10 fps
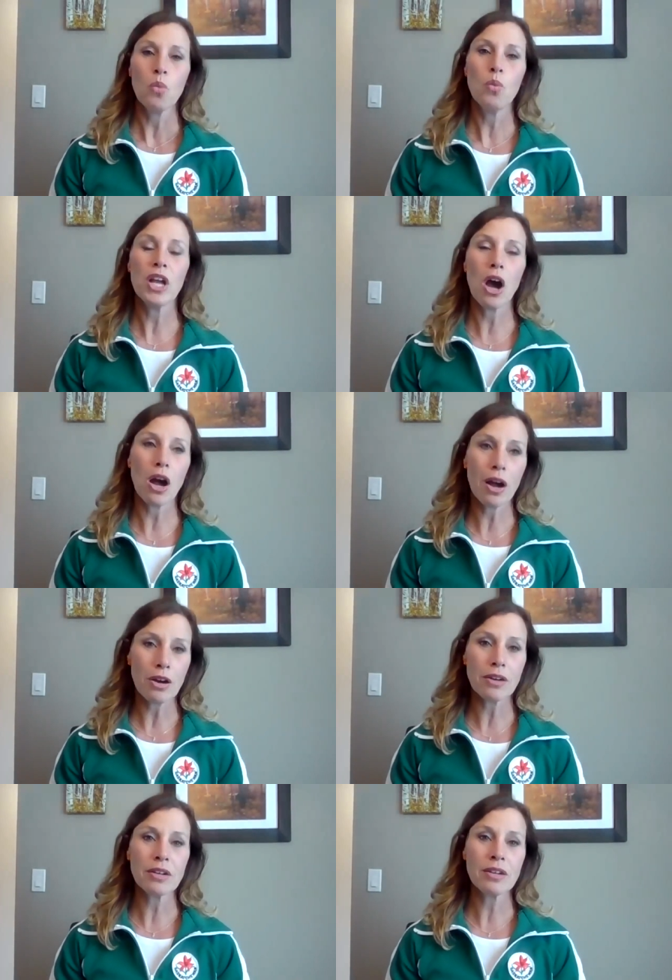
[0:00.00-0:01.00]
we
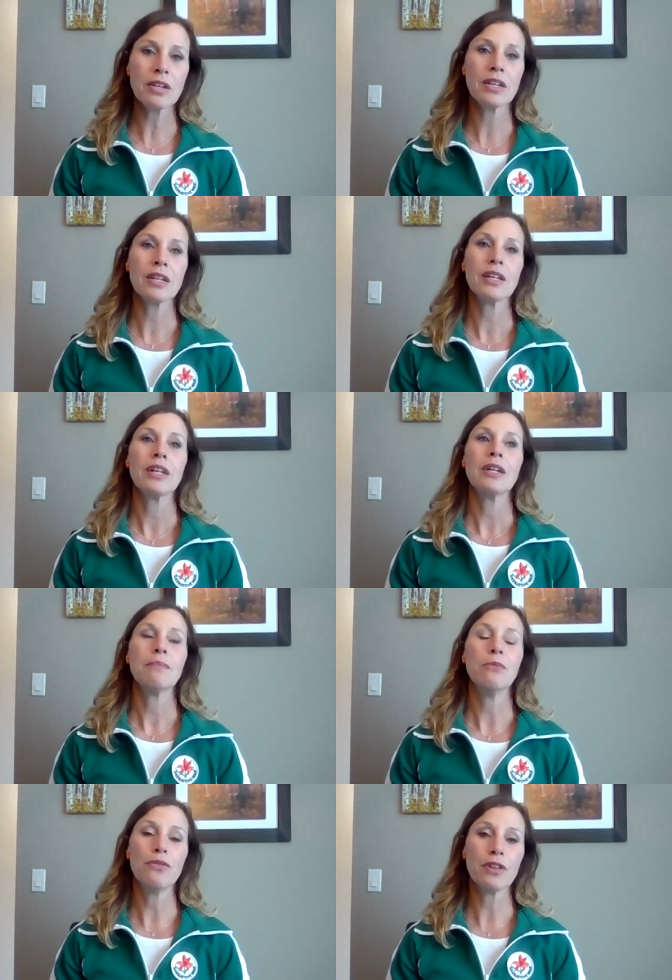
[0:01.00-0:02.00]
are
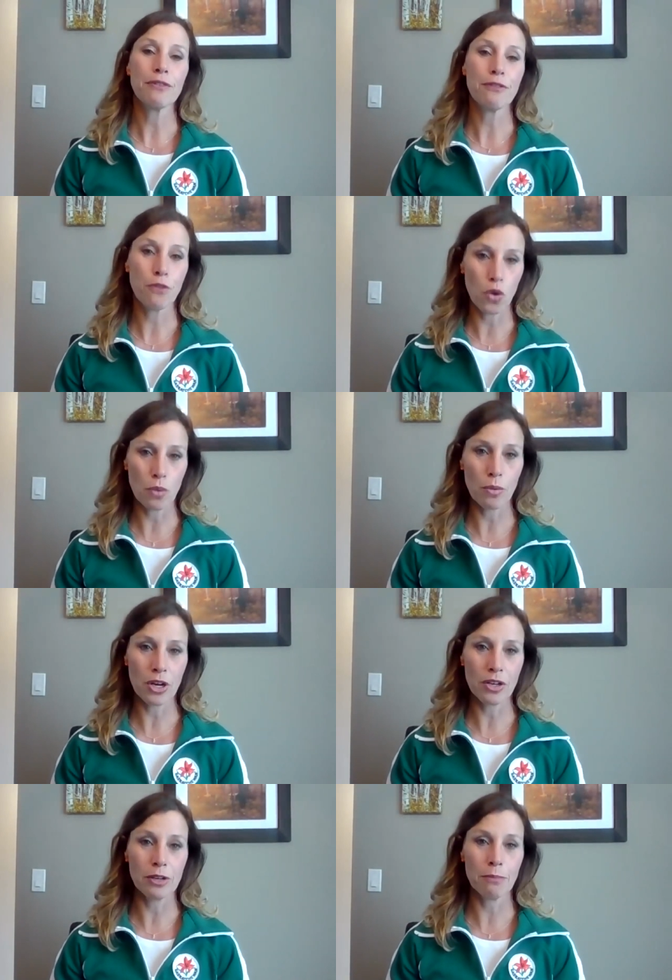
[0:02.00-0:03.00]
moving
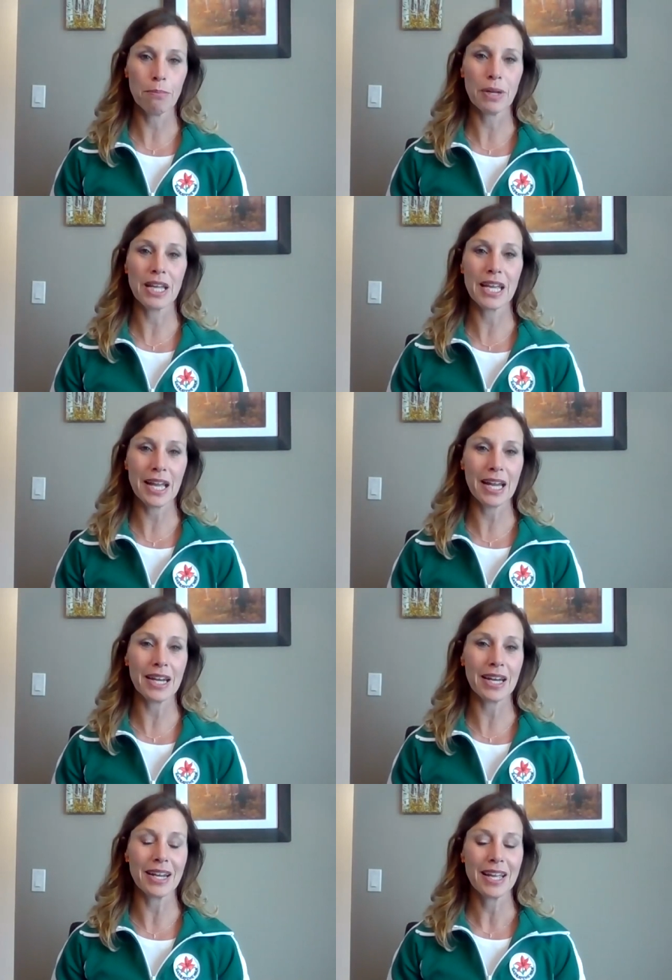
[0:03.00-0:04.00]
forward, but
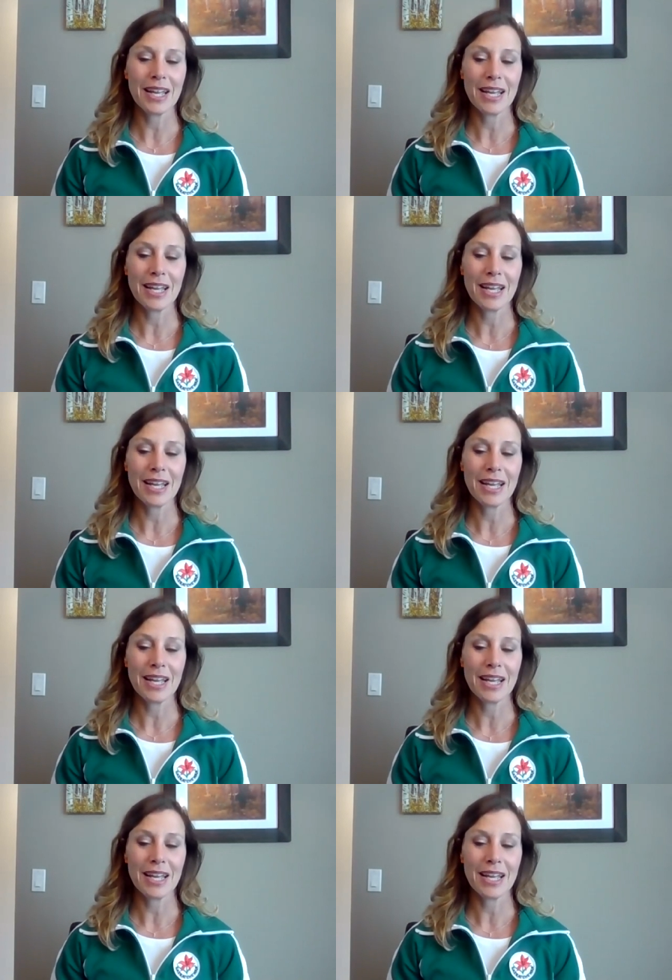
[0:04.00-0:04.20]
again,